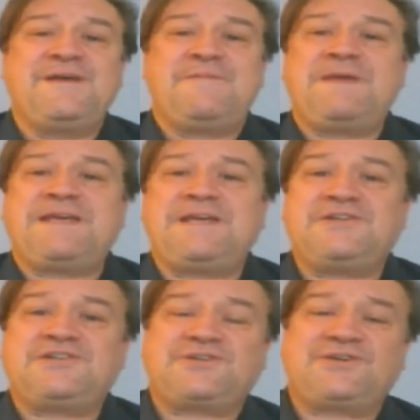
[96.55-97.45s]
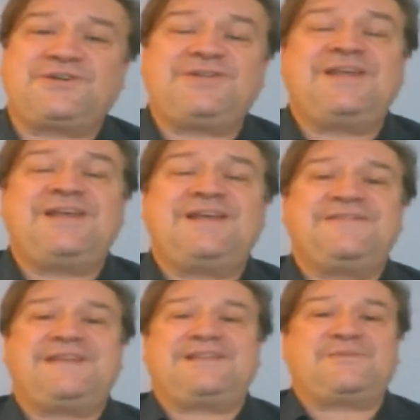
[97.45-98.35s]
making sure
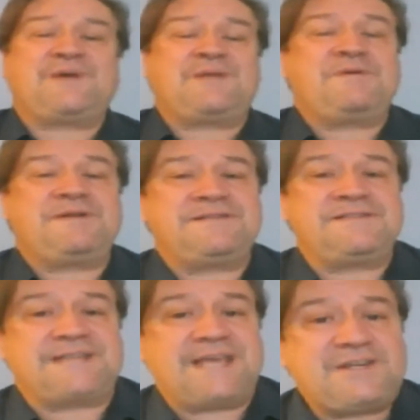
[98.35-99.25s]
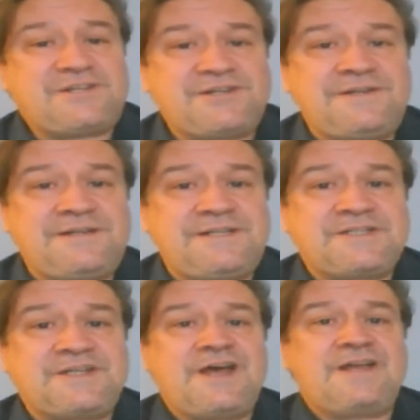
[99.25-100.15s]
that the right pronunciation is
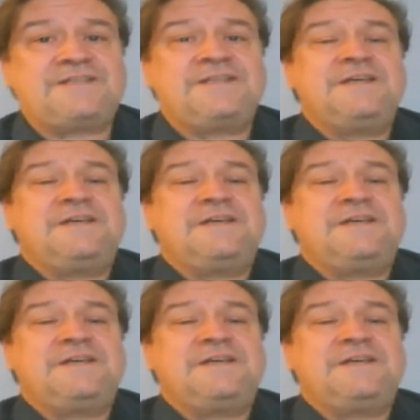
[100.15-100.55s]
taught,